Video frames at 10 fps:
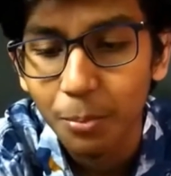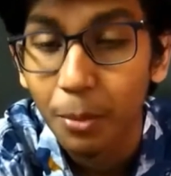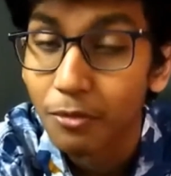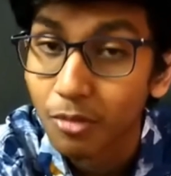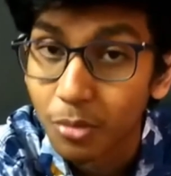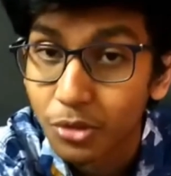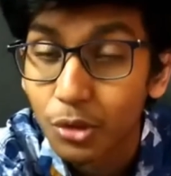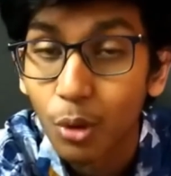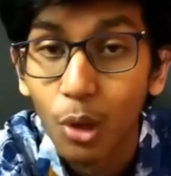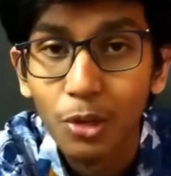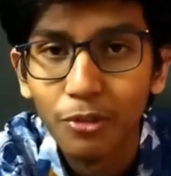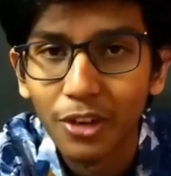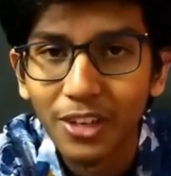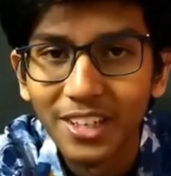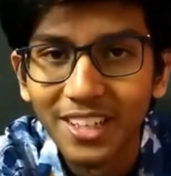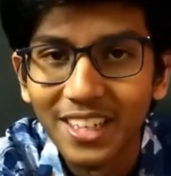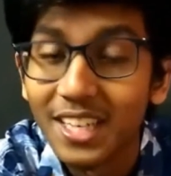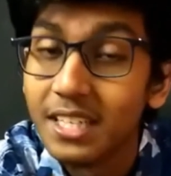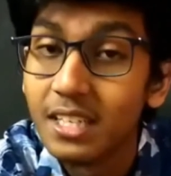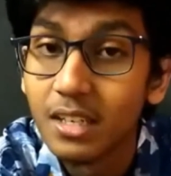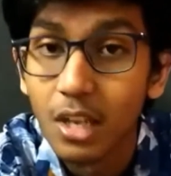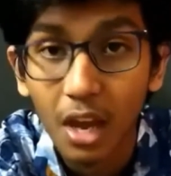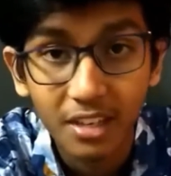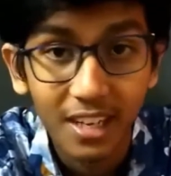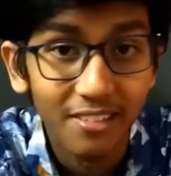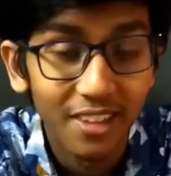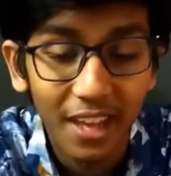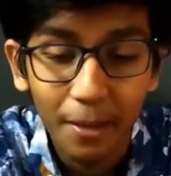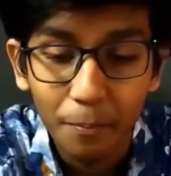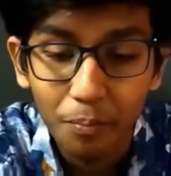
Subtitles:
But for Mr. Oliver, it did not end there.